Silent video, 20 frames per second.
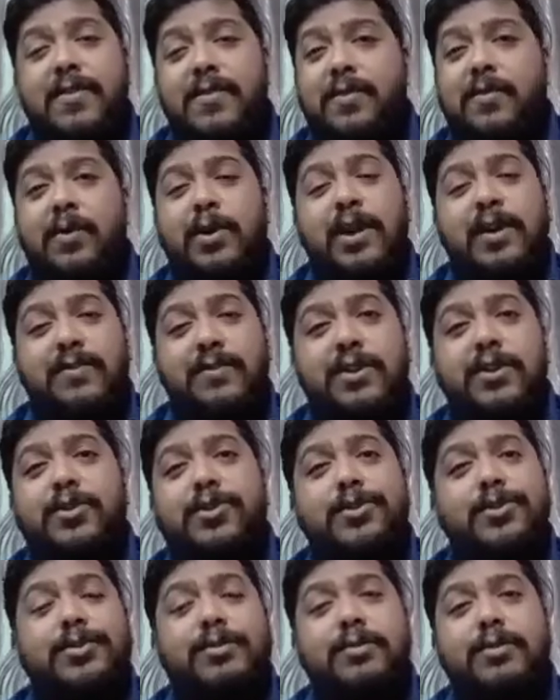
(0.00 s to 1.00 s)
whatever you
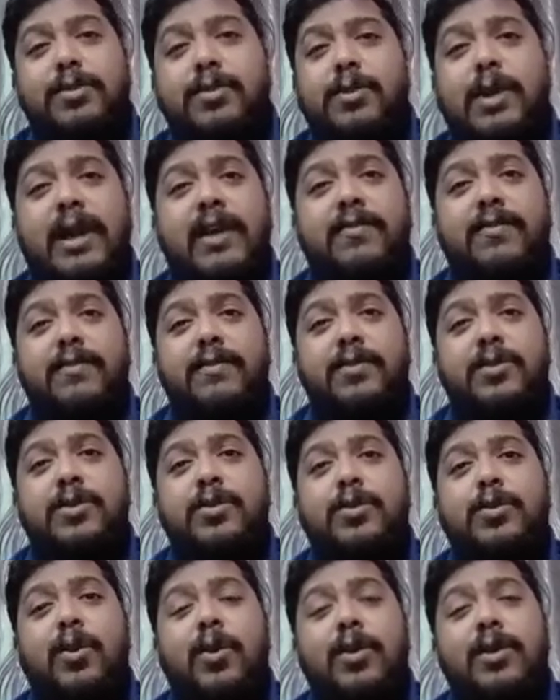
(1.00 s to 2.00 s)
do,
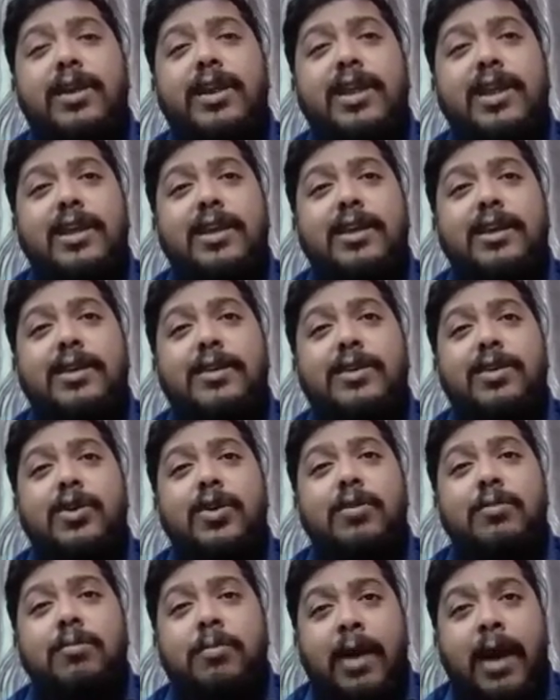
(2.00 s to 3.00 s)
you already,
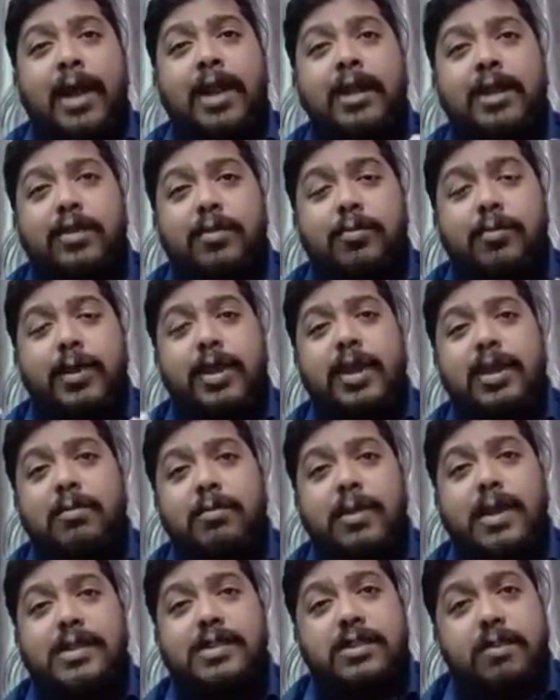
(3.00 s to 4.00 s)
your mind, your
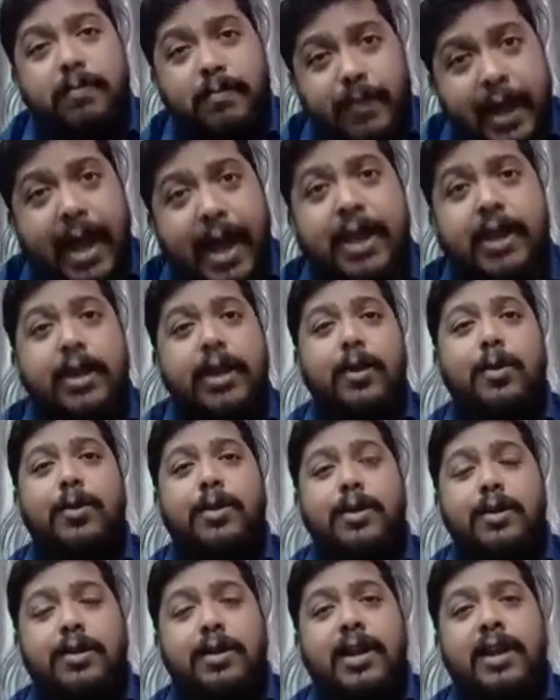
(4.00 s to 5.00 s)
brain makes a plan
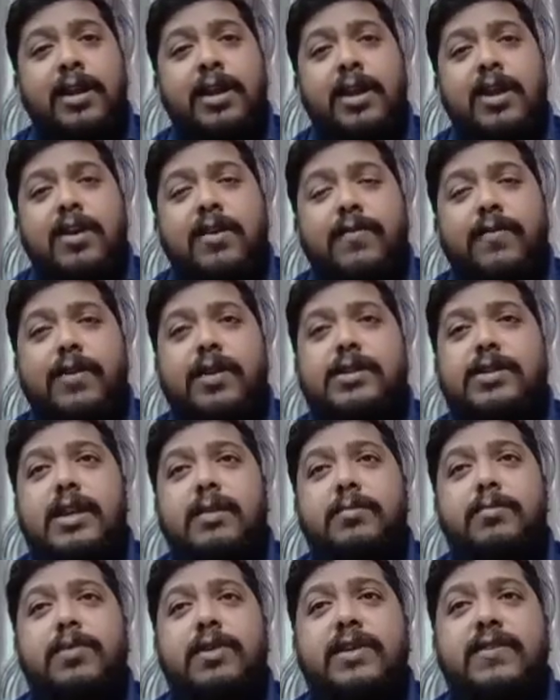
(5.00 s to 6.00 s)
around it, right? For
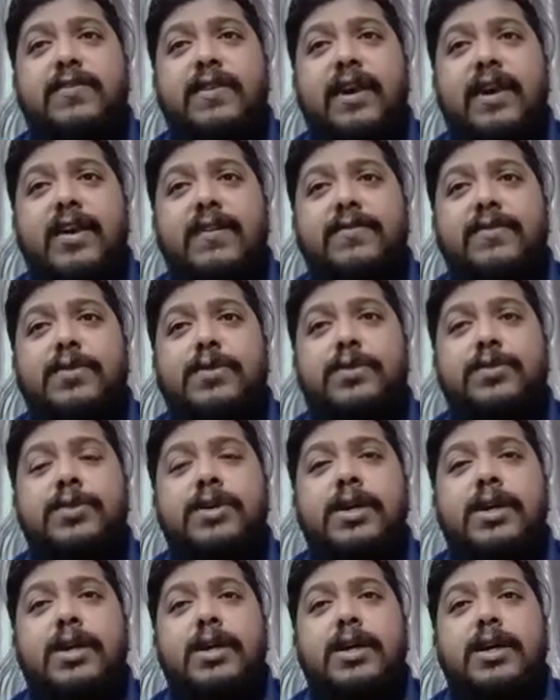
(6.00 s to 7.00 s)
example, if I have to
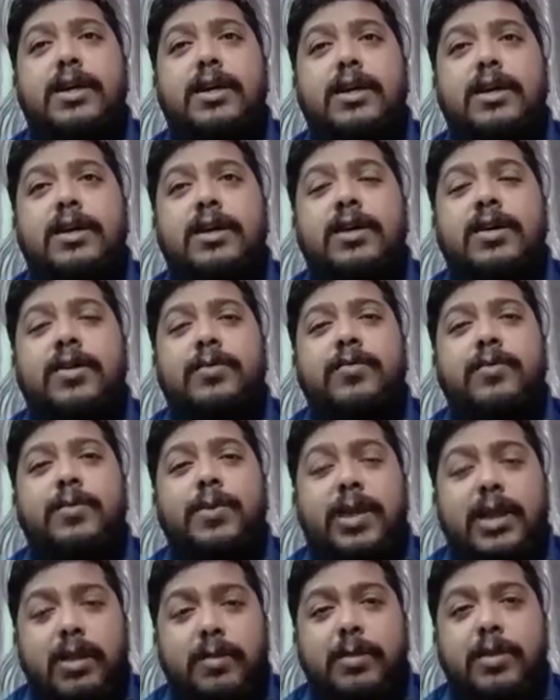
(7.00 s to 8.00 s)

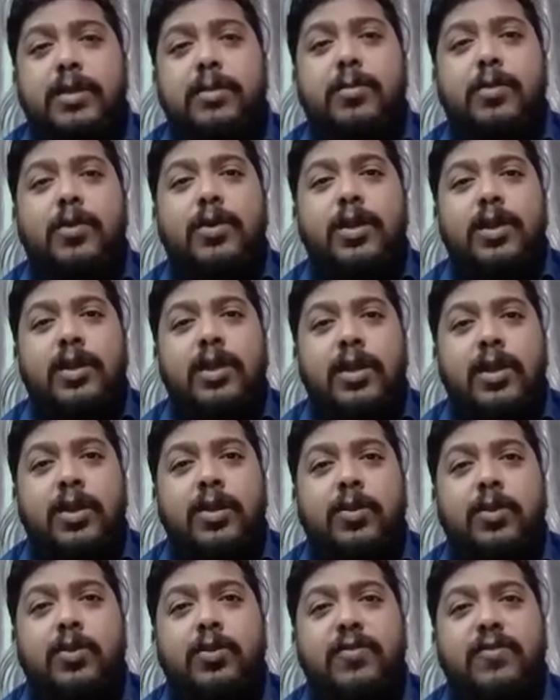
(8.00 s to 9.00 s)
wake up in the morning
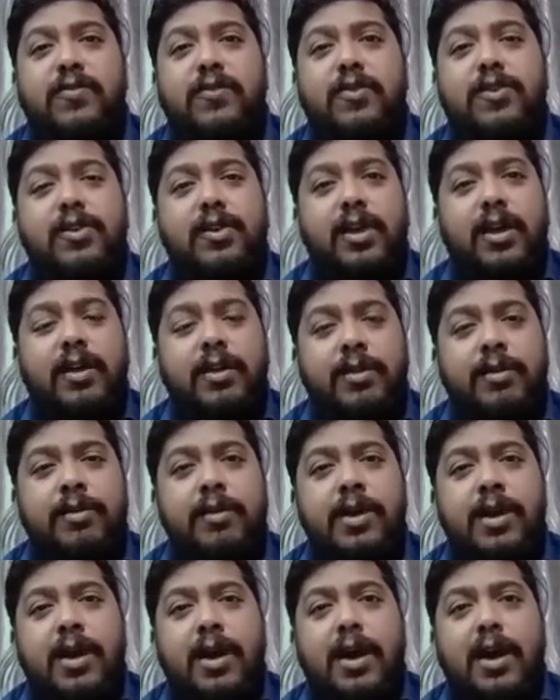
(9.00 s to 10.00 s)
and go for a run,
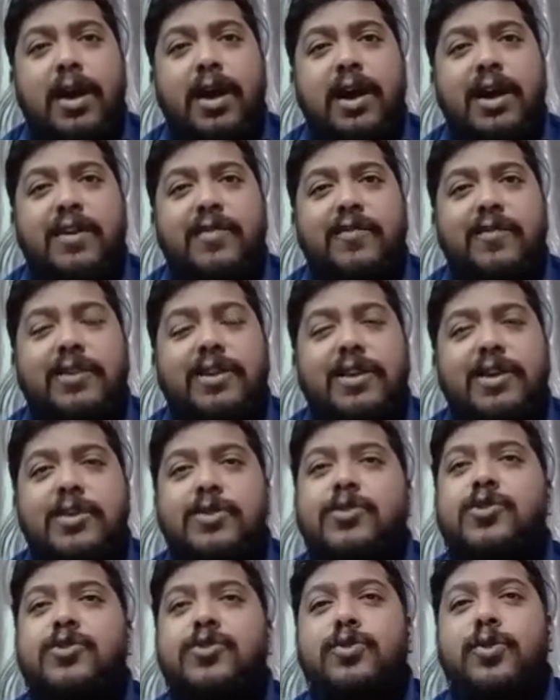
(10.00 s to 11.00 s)
I will
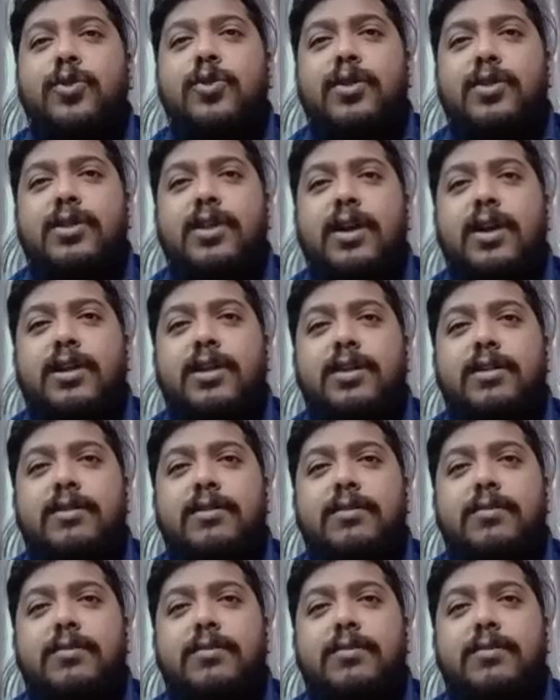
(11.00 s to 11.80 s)
ensure that